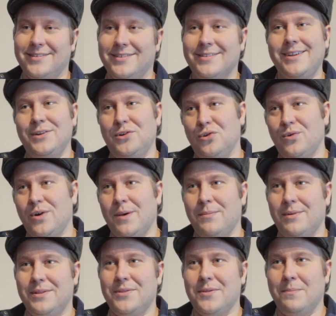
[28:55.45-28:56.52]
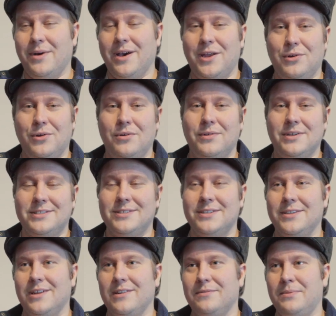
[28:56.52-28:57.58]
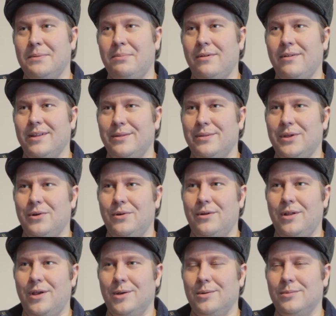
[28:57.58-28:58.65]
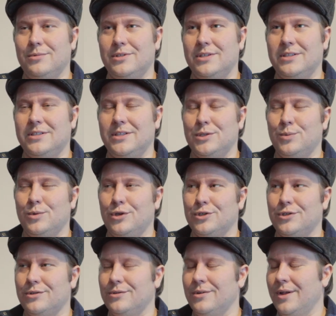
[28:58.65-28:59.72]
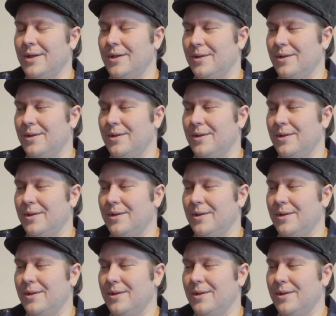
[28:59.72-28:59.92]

I know I'm in the minority. A lot of people like the earlier 60s version.